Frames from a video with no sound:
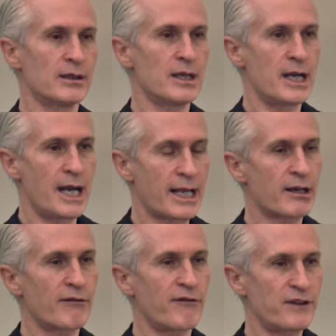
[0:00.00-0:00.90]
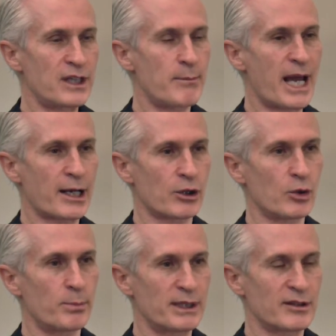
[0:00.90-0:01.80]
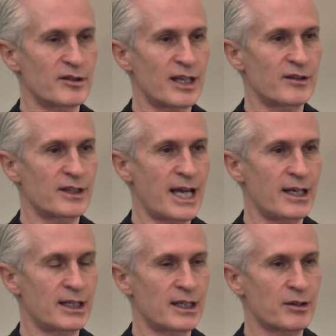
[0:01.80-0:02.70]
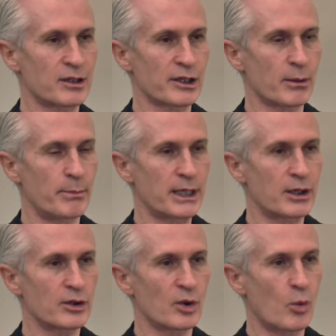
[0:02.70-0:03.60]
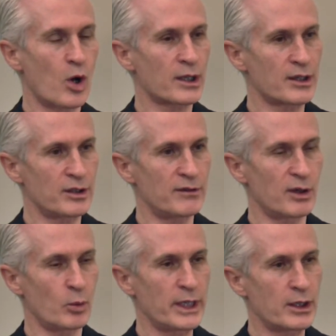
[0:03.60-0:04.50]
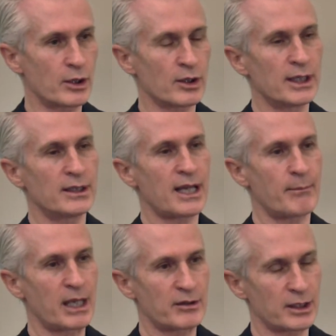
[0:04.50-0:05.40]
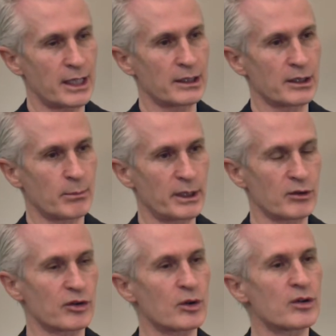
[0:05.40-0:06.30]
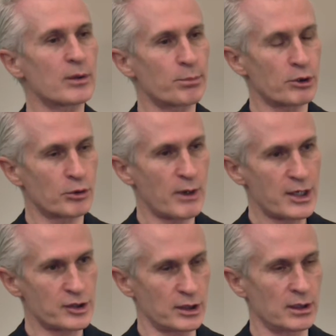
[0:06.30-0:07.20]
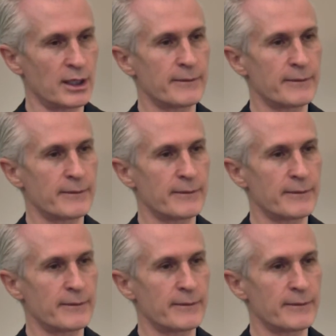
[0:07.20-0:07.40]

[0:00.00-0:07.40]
negative feedback loop, in the sense that it gets a little bigger, the wall gets even weaker, that makes it get a little bigger. So there's a progression.